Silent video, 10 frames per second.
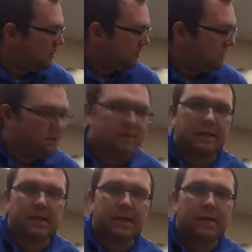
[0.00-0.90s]
But
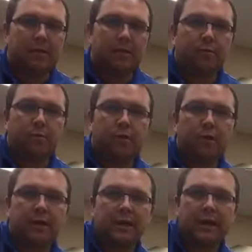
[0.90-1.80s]
here in what we're
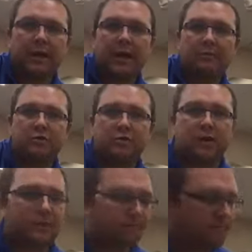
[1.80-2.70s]
looking at, hamstrings,